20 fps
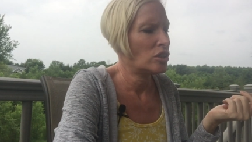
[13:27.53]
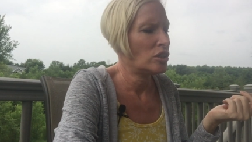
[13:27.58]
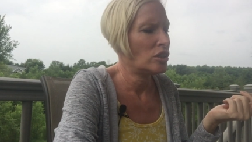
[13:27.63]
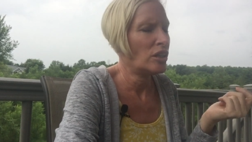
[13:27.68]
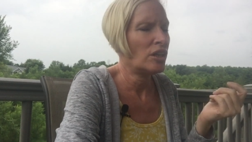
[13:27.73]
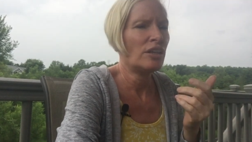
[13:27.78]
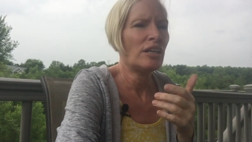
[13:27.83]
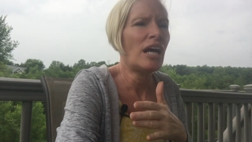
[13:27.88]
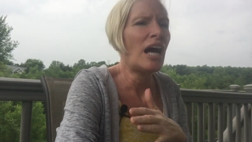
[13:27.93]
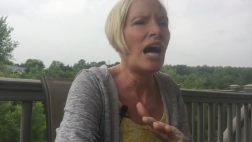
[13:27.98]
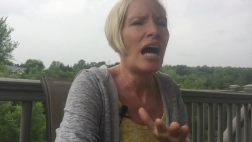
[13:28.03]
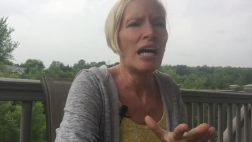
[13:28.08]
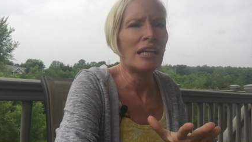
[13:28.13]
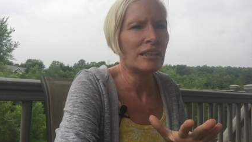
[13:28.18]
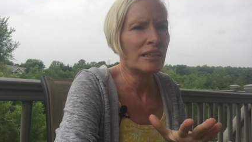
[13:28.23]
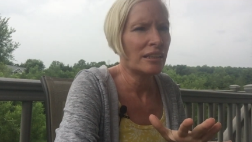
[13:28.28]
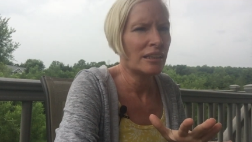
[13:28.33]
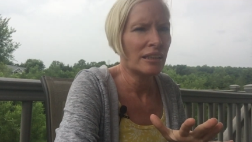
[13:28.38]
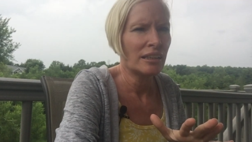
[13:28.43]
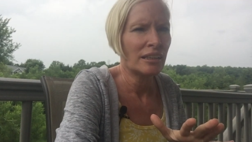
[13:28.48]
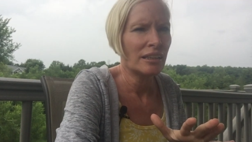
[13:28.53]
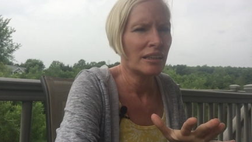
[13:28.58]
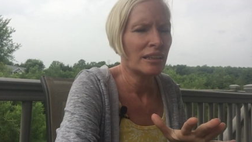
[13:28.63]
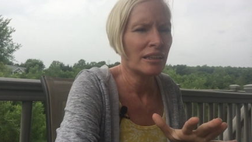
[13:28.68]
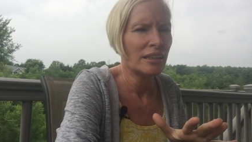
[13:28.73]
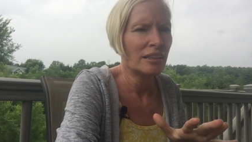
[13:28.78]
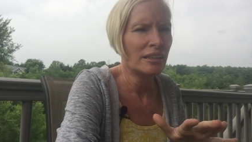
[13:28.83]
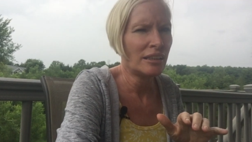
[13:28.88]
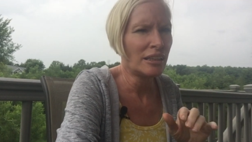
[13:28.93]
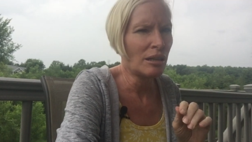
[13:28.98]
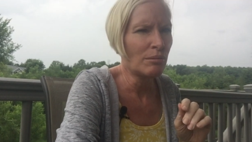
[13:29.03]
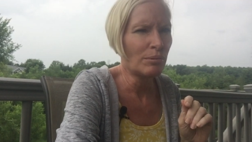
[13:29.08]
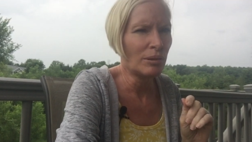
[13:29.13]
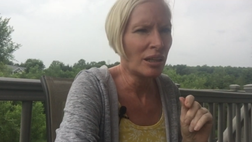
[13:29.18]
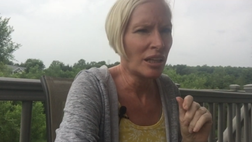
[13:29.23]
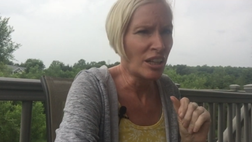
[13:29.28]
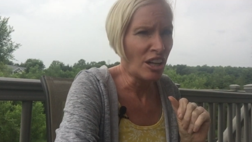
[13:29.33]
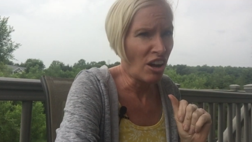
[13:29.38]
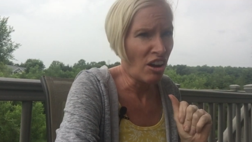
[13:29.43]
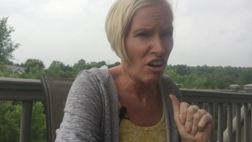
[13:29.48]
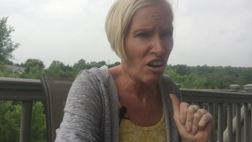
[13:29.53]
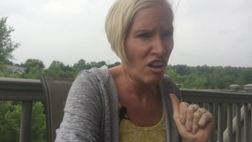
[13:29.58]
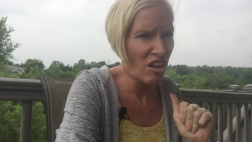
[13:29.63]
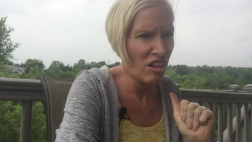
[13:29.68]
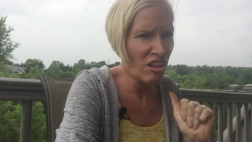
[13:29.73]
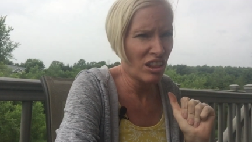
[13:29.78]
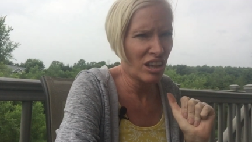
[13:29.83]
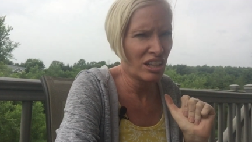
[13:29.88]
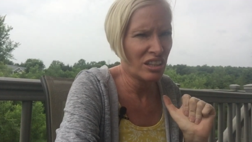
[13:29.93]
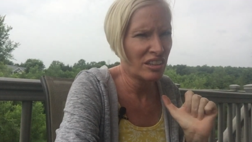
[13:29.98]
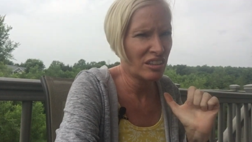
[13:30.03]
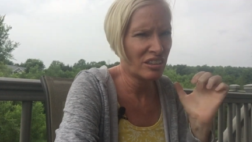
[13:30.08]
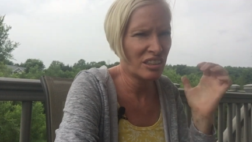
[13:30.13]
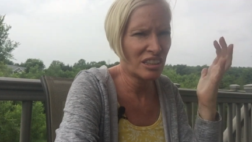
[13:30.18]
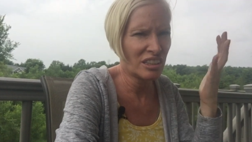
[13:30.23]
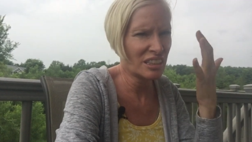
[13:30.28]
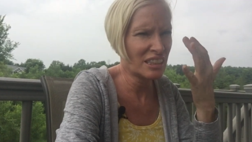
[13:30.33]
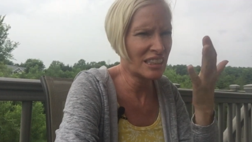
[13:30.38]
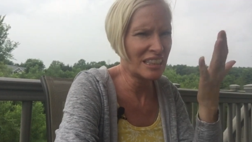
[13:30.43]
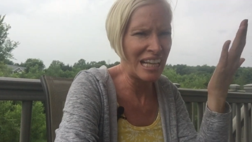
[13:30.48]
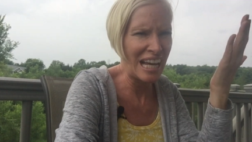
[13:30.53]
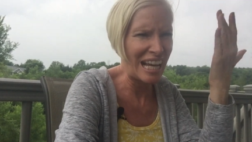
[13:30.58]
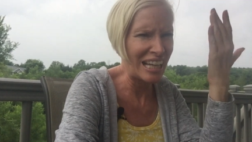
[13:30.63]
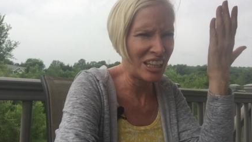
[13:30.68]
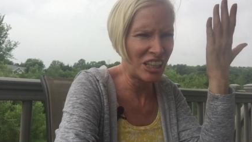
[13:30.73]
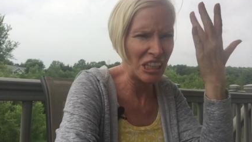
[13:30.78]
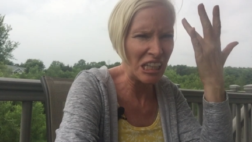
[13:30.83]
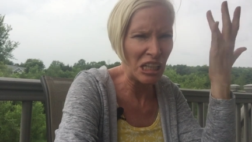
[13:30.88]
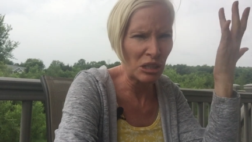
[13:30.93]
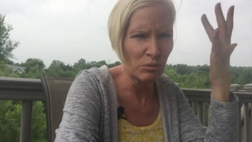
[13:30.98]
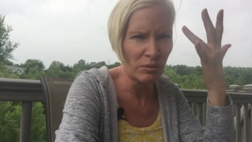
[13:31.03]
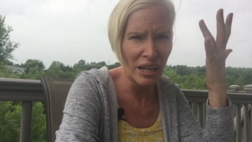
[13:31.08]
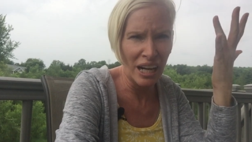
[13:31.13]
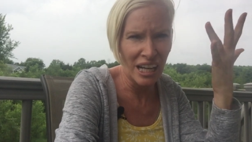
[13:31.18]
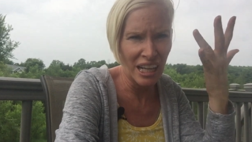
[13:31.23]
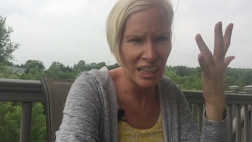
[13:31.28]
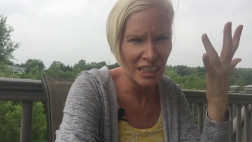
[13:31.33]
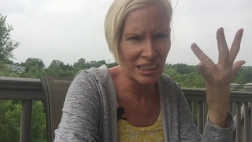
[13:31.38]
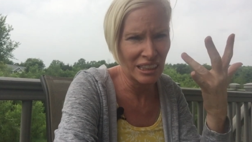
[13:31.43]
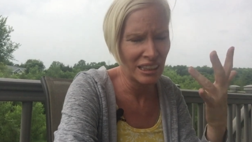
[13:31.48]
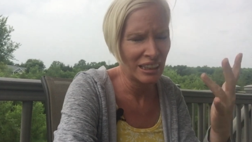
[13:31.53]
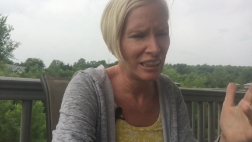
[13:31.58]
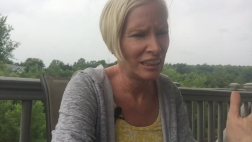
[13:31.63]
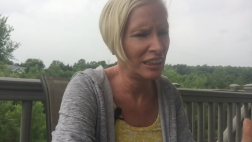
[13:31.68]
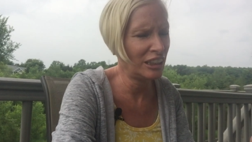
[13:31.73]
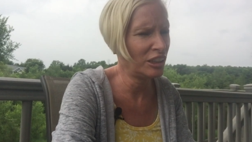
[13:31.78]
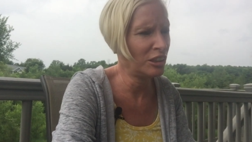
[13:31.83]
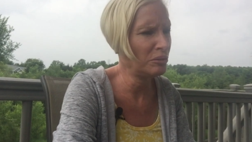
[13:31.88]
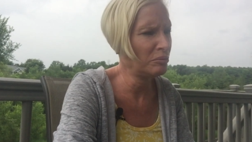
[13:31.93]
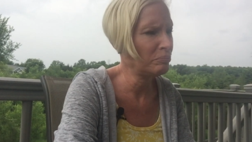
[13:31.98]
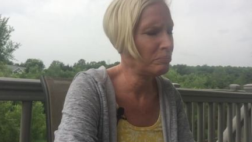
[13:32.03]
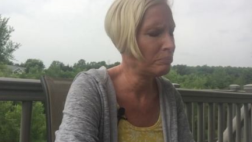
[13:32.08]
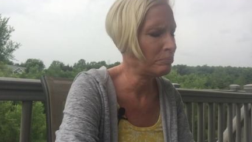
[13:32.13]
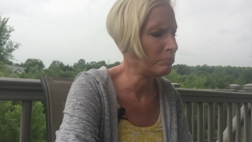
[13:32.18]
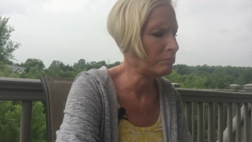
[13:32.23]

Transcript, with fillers: they're not stable at all. There's just not, they're not right, you know?